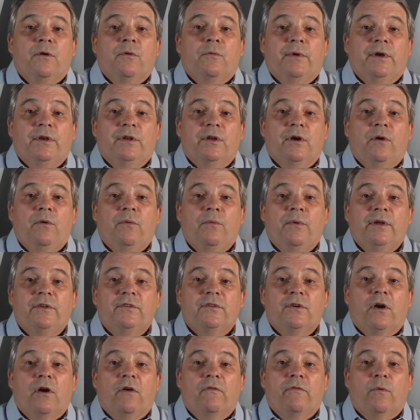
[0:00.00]
We don't want
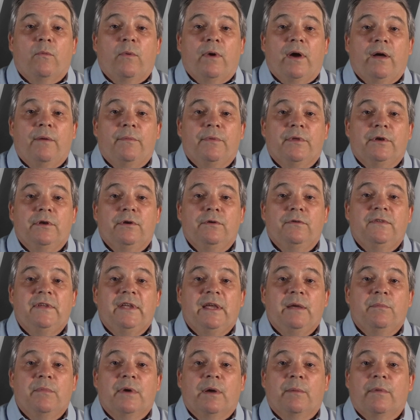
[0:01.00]
to overwhelm the new
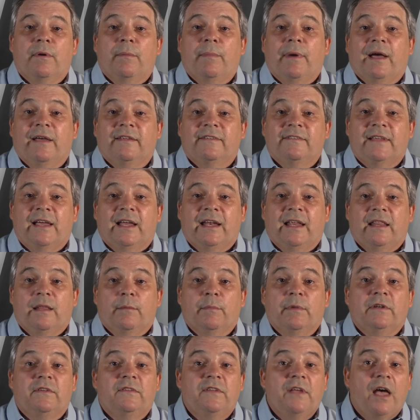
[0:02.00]
team member by assigning
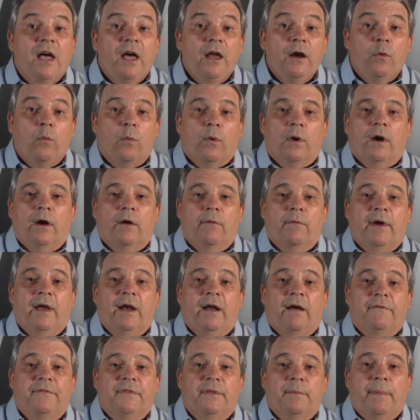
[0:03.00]
them a ton of work right
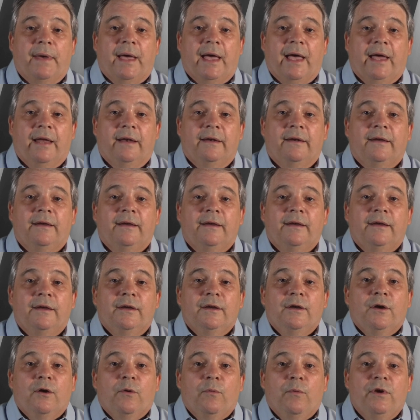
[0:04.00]
off the bat.
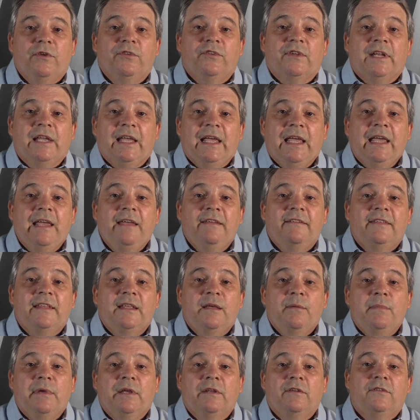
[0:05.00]
We should ease
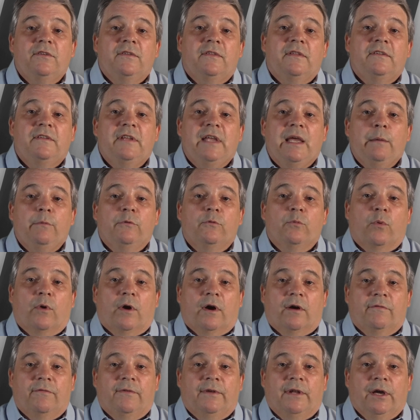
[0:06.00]
them into the team's
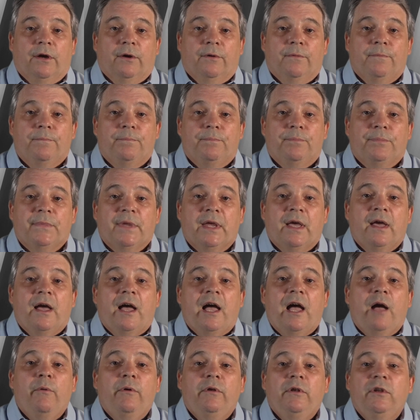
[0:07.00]
workflow.
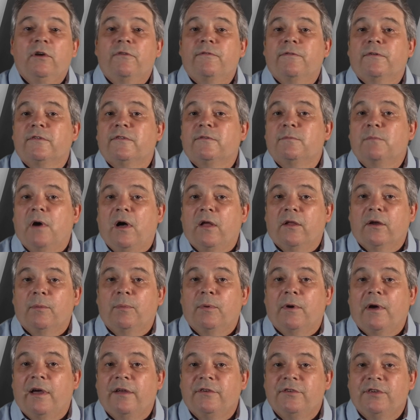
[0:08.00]
I will look for smaller
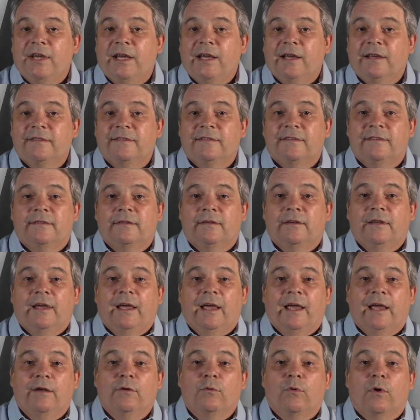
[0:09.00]
projects
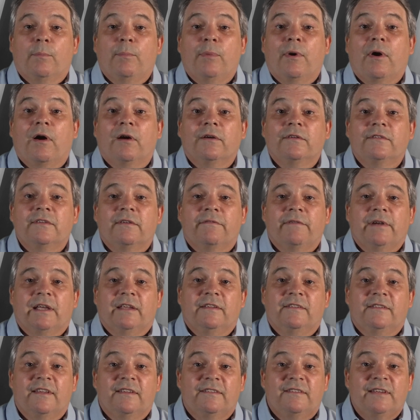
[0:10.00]
and/or parts of an
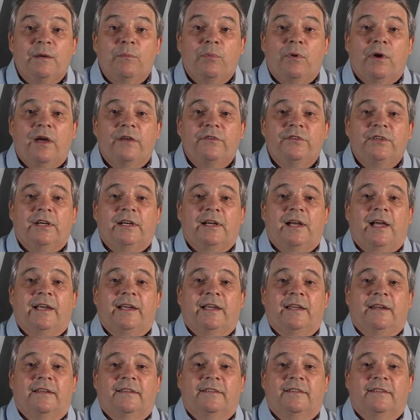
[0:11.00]
existing project I can